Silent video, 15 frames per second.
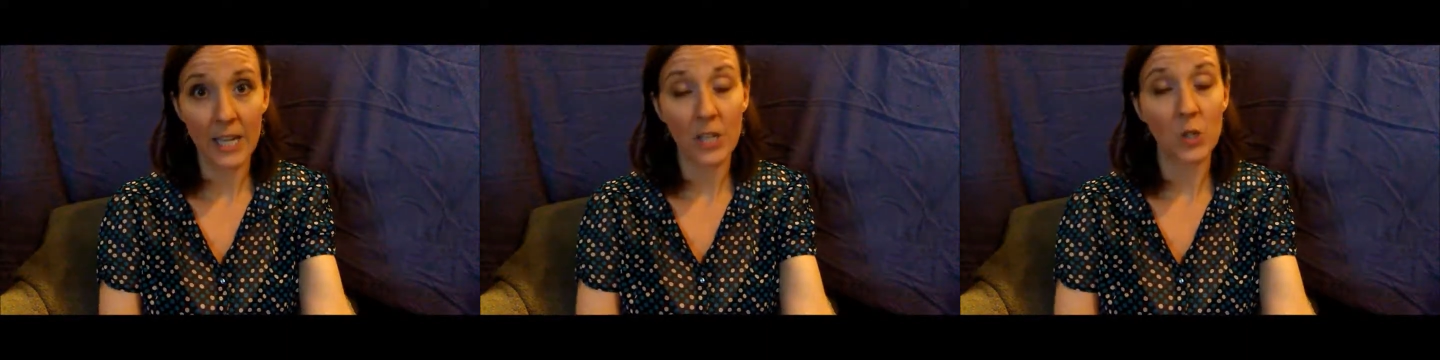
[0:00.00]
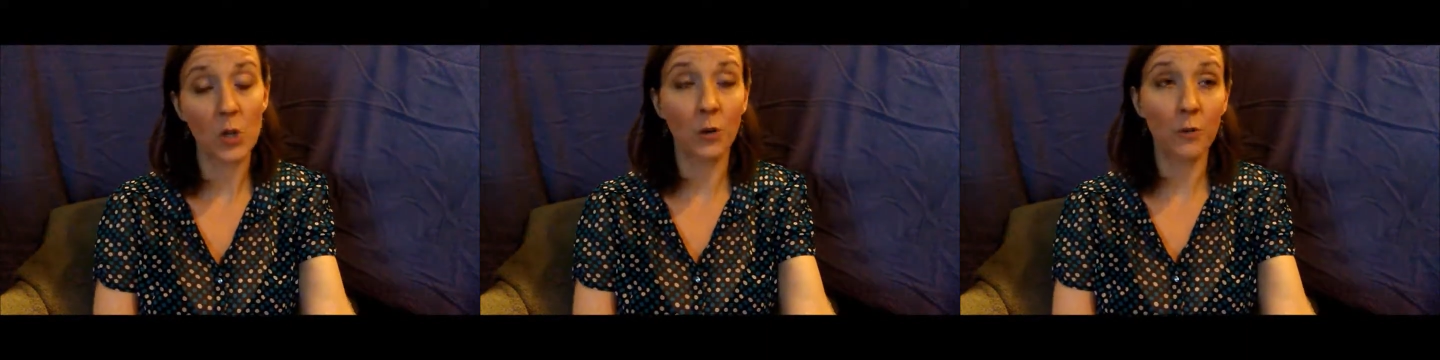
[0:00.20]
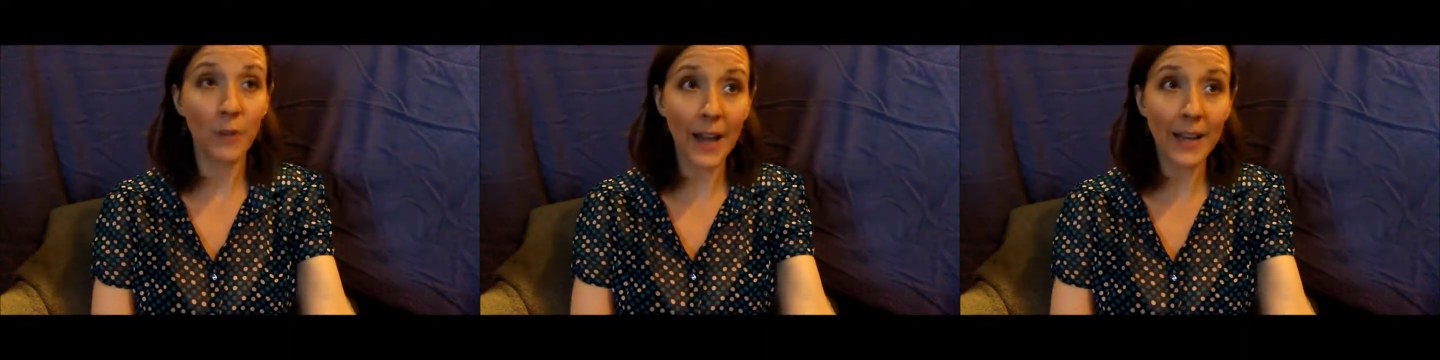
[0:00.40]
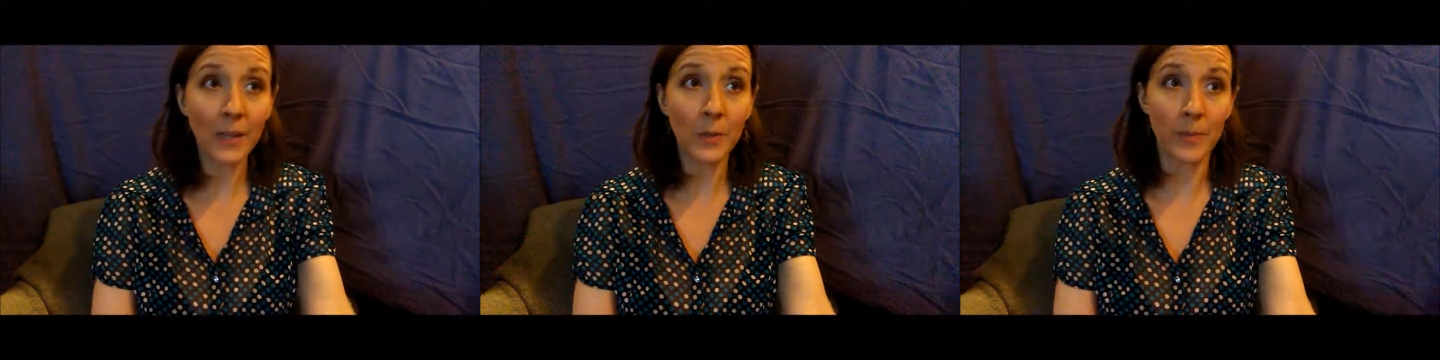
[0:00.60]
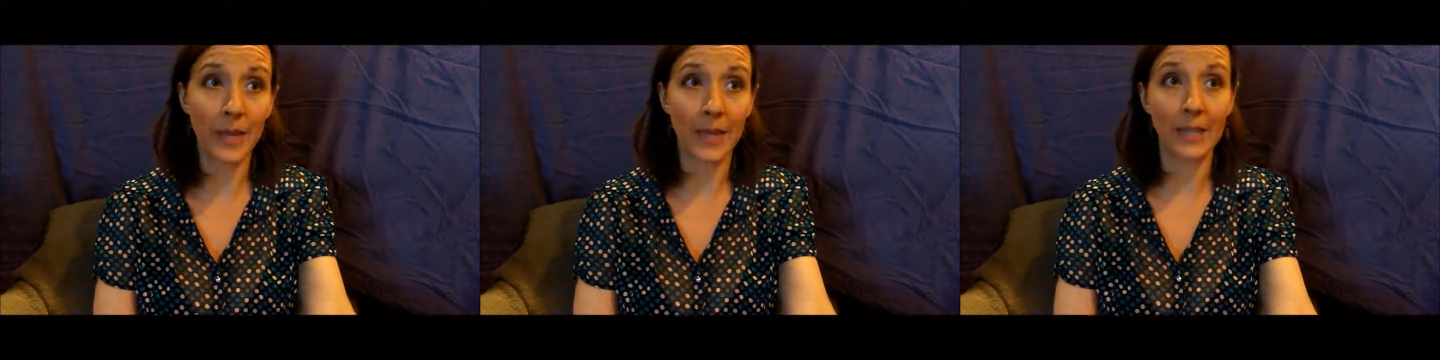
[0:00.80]
So
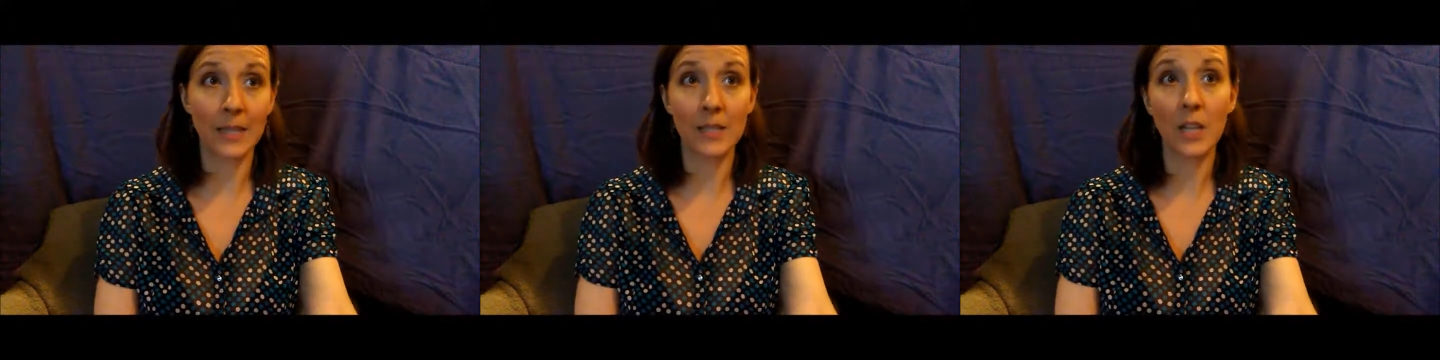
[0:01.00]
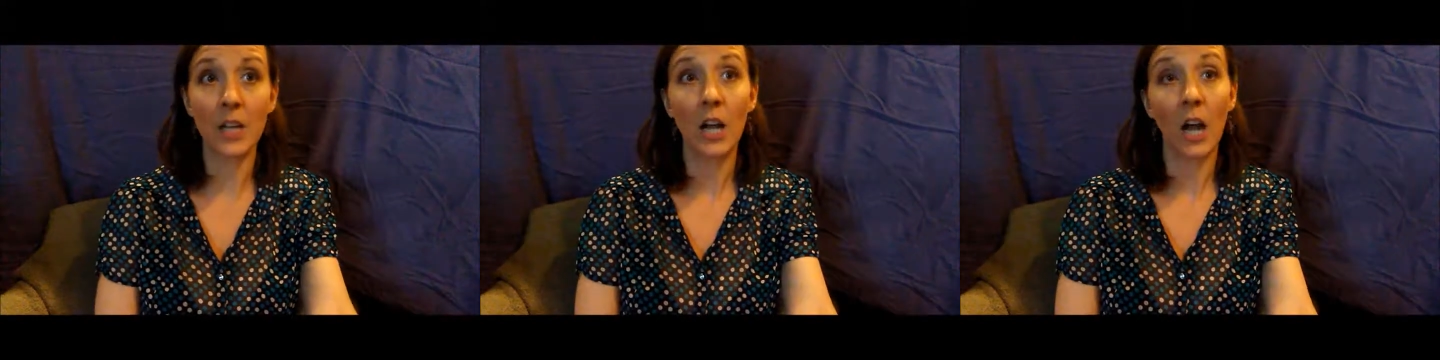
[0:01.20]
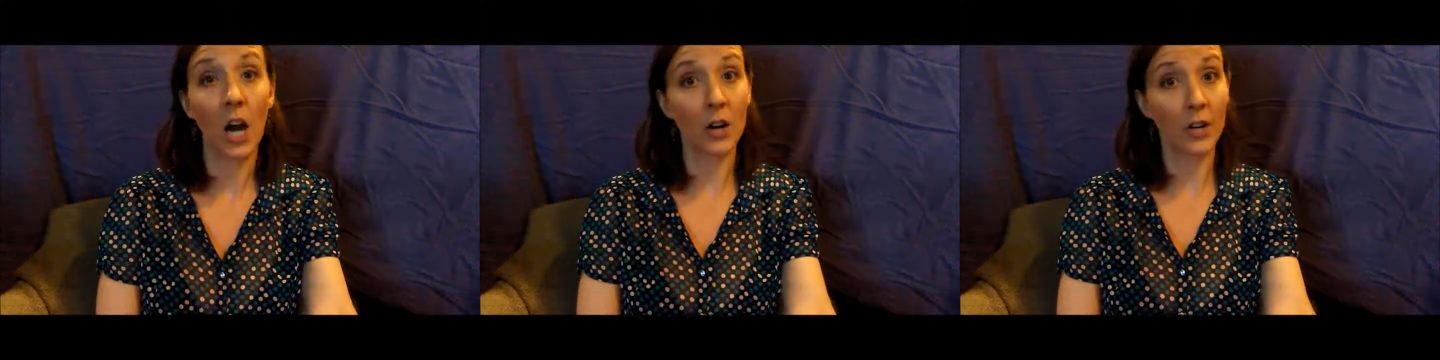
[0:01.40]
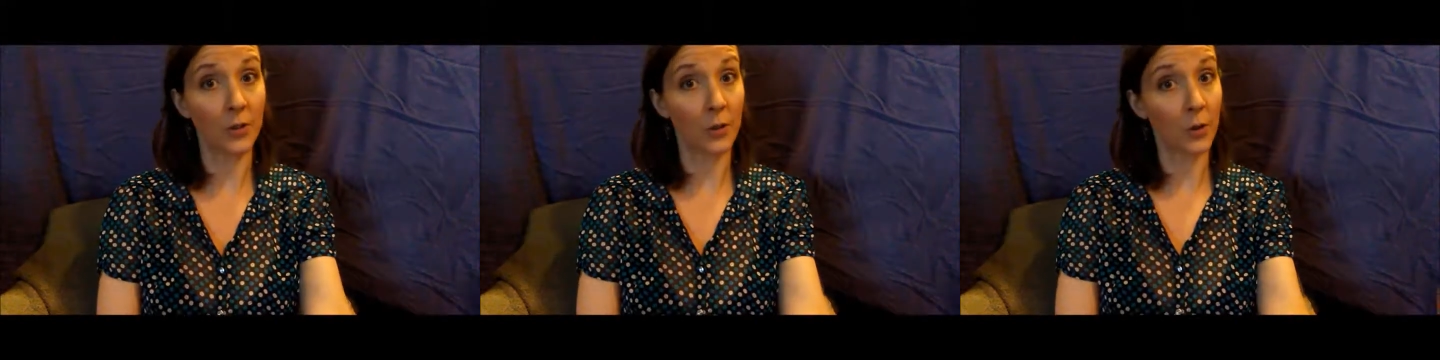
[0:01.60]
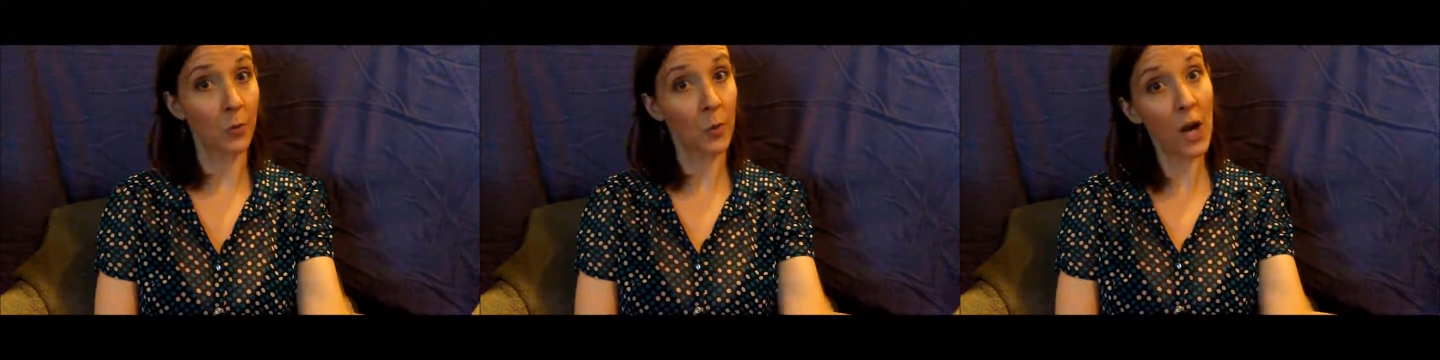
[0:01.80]
vitamins are
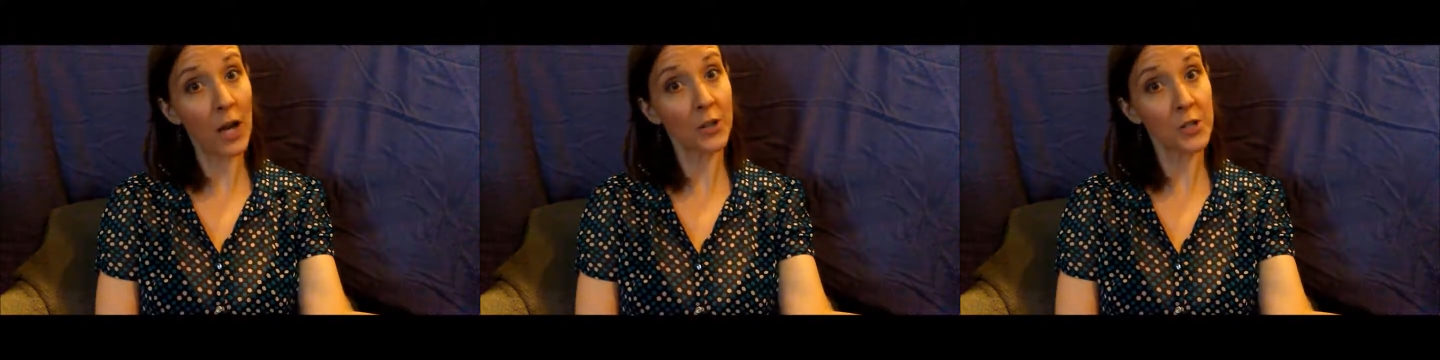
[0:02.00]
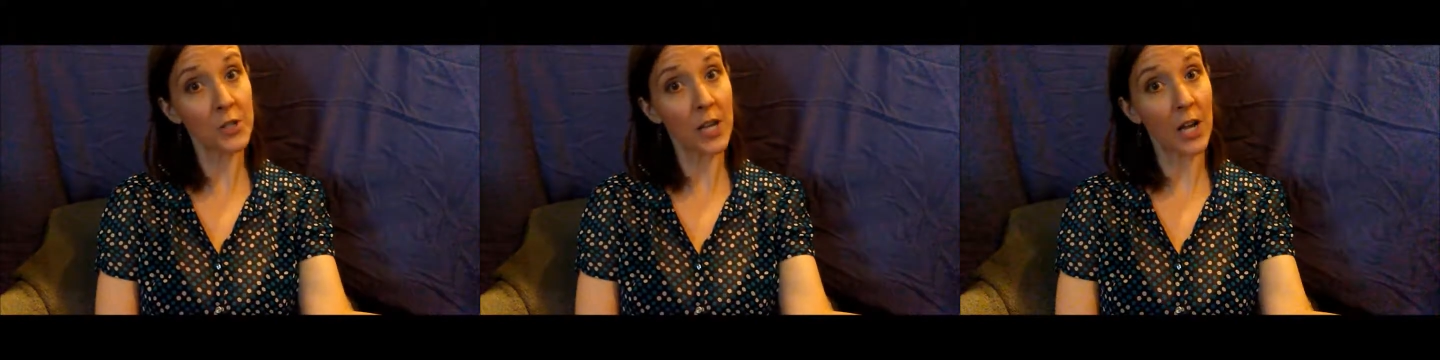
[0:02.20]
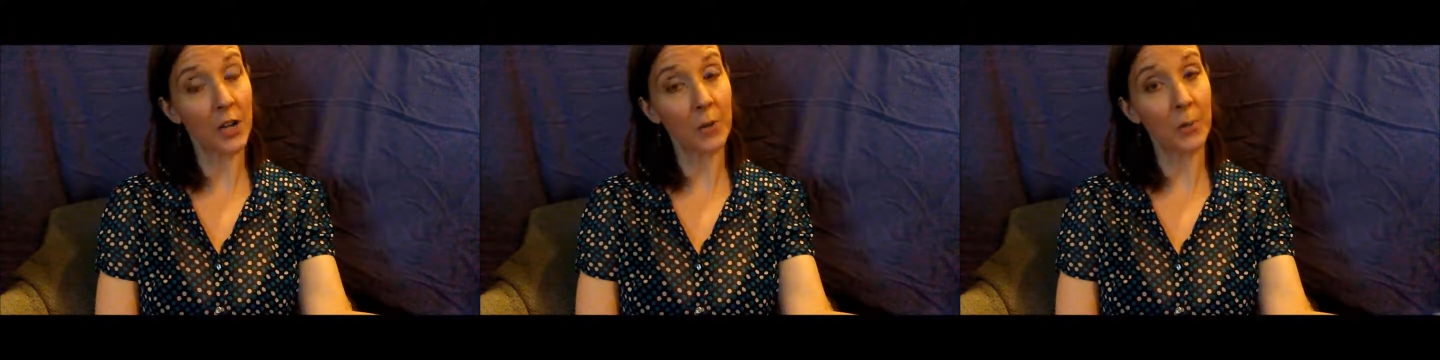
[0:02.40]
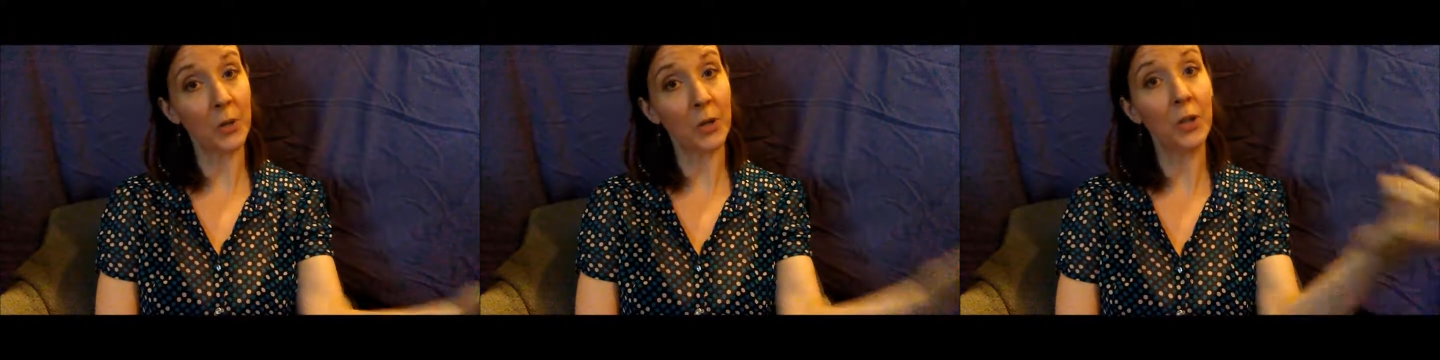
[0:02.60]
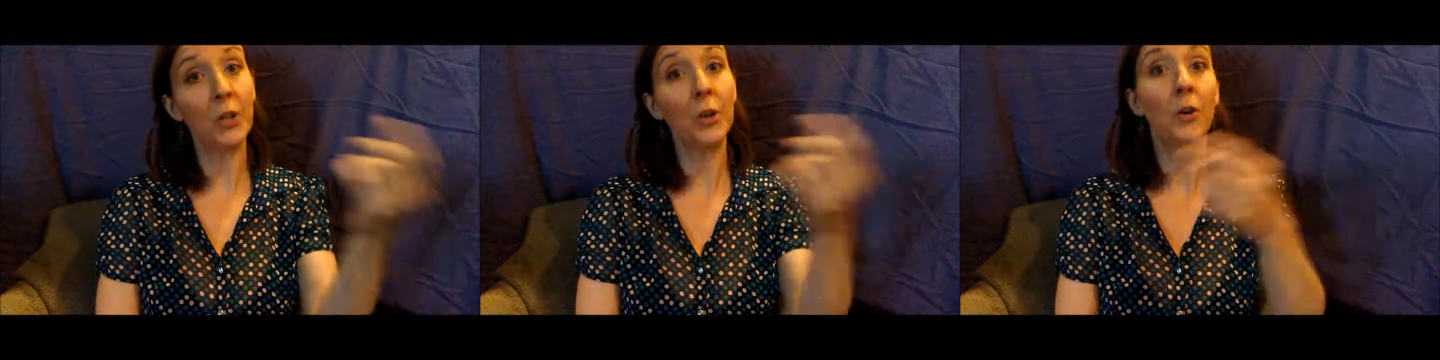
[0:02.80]
either
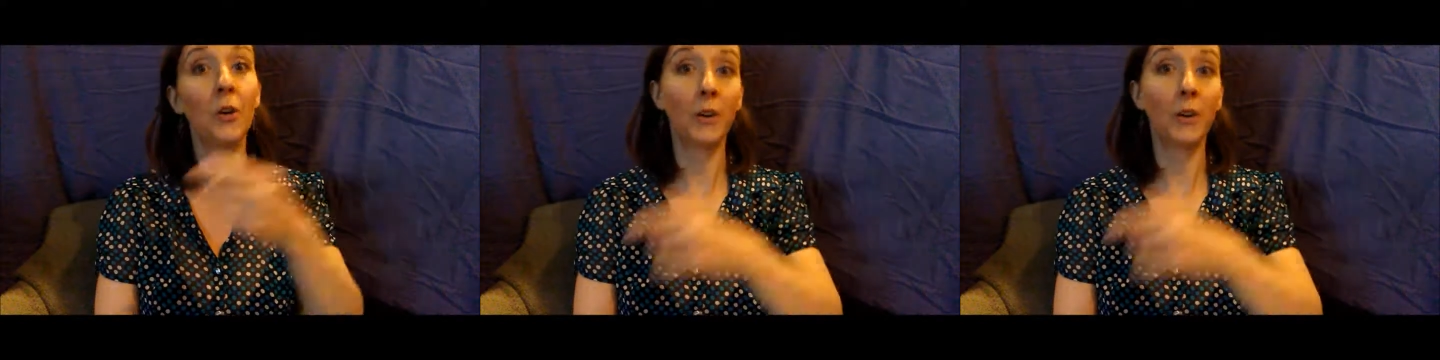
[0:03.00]
water-soluble